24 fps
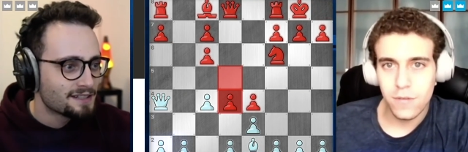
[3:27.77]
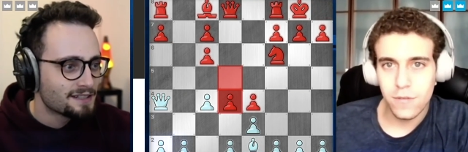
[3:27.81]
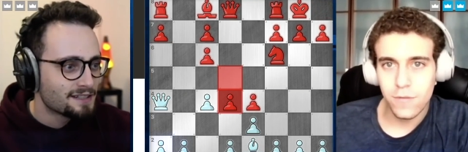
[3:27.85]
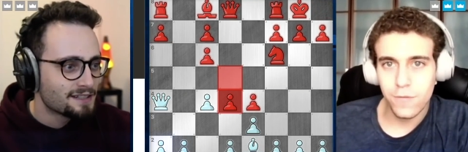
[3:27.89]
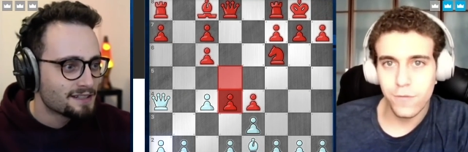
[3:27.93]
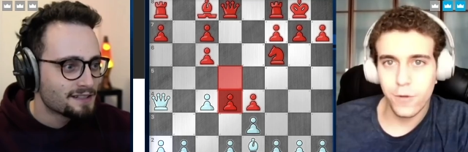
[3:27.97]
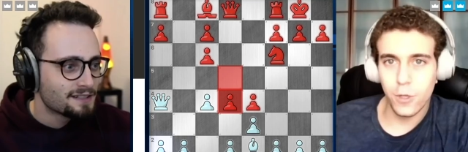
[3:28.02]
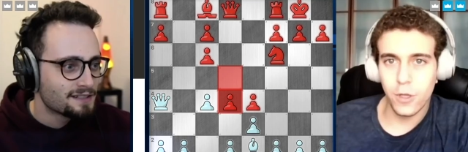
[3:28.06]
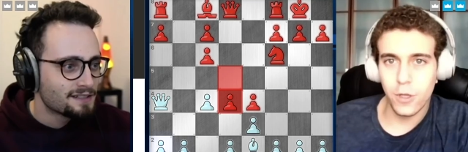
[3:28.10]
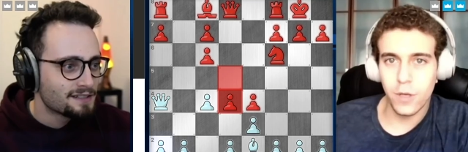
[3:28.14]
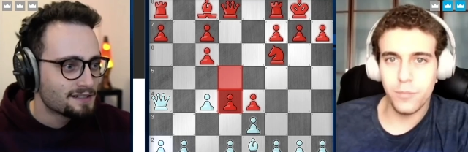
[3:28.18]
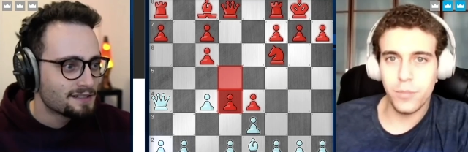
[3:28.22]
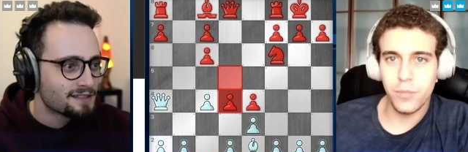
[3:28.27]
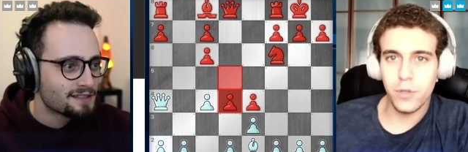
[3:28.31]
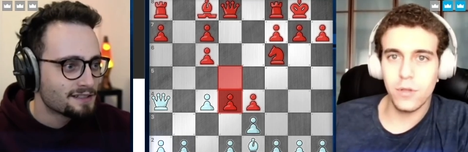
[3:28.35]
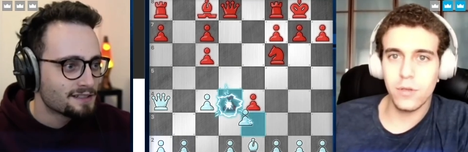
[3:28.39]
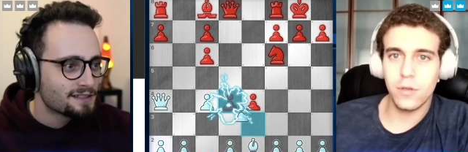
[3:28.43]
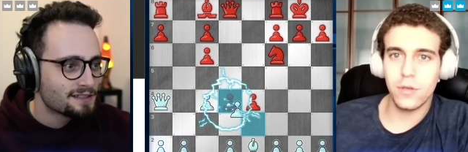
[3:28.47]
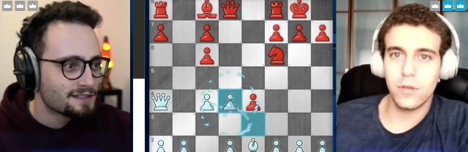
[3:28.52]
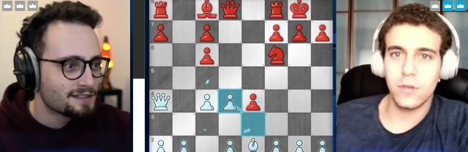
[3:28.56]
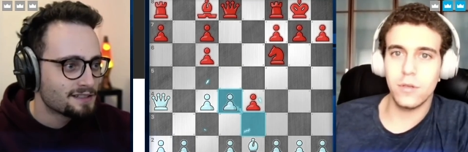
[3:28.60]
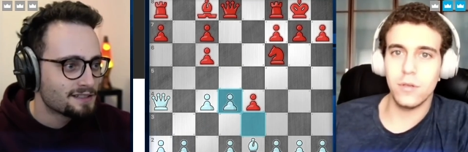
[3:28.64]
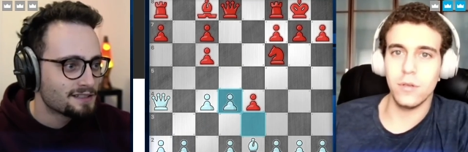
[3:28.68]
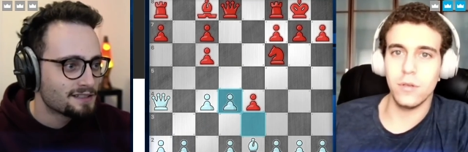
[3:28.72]
Speaker 1: Volumina
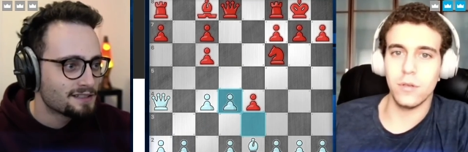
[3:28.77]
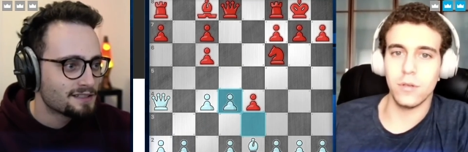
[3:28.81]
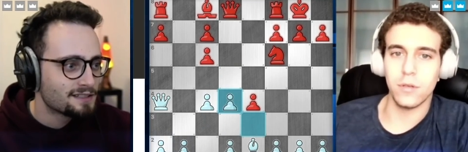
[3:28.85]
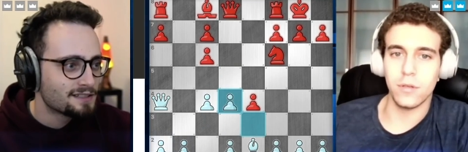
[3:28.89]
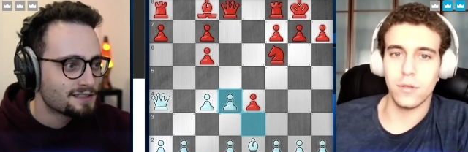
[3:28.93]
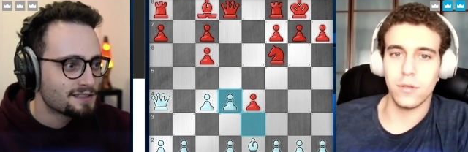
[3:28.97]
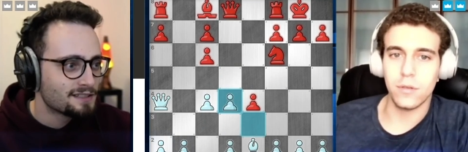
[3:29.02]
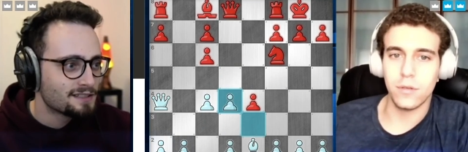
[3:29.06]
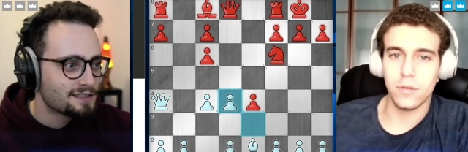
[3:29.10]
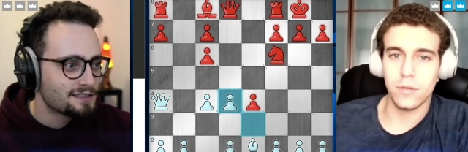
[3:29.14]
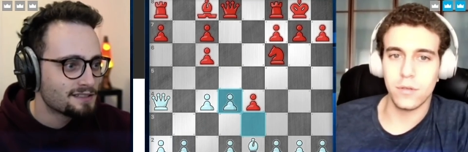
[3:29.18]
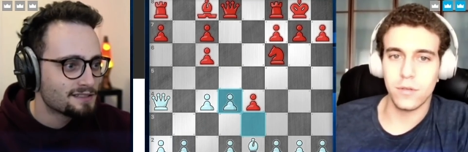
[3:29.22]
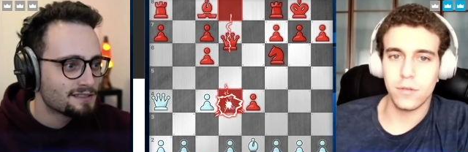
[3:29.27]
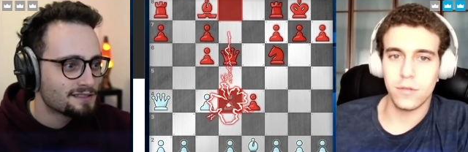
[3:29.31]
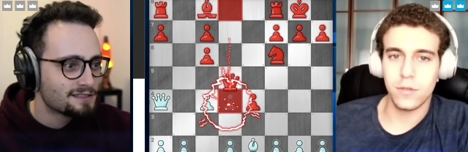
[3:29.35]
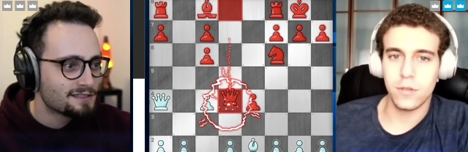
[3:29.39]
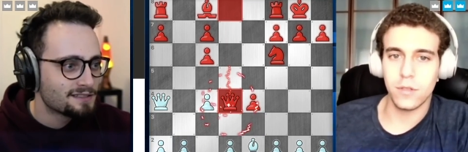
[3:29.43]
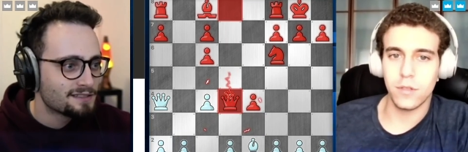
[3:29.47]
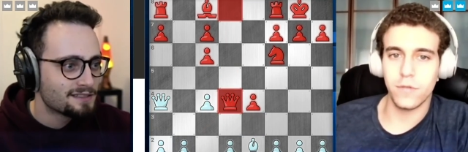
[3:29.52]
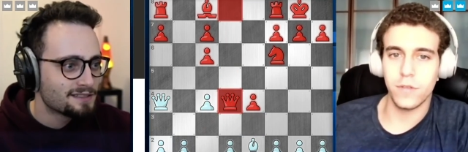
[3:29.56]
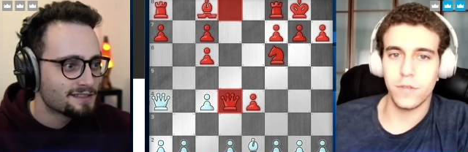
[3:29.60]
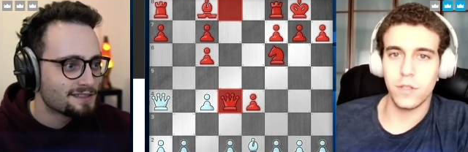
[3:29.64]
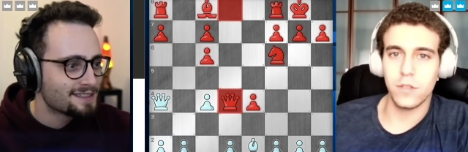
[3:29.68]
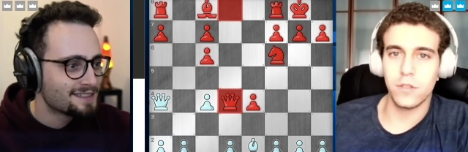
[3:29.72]
is
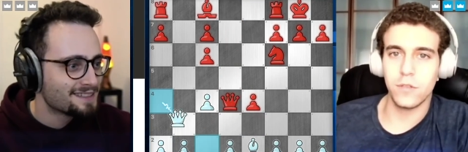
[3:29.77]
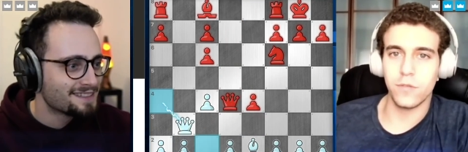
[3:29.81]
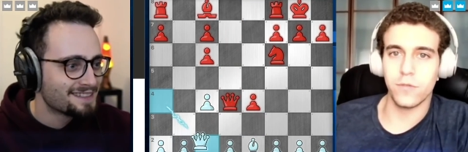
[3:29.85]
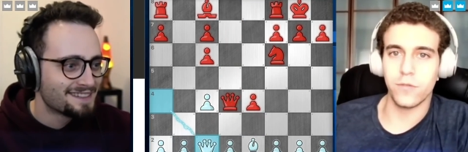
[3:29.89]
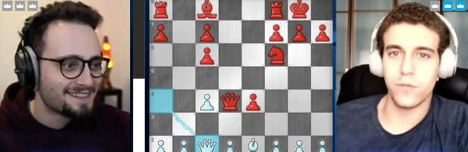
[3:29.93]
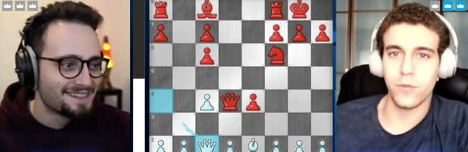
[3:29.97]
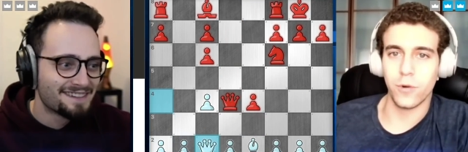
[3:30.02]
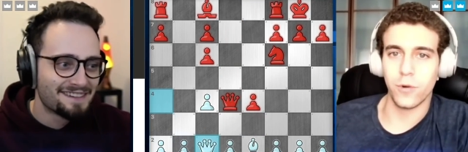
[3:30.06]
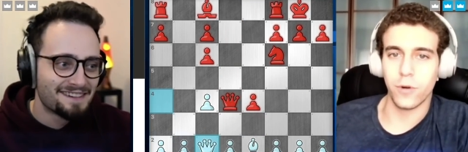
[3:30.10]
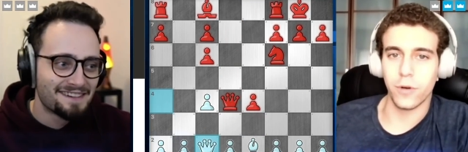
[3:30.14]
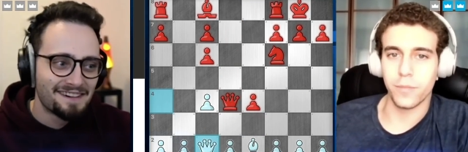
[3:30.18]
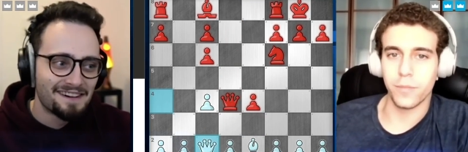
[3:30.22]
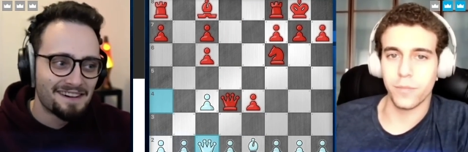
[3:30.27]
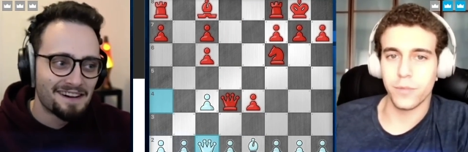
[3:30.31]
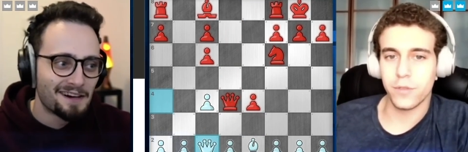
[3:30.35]
queen d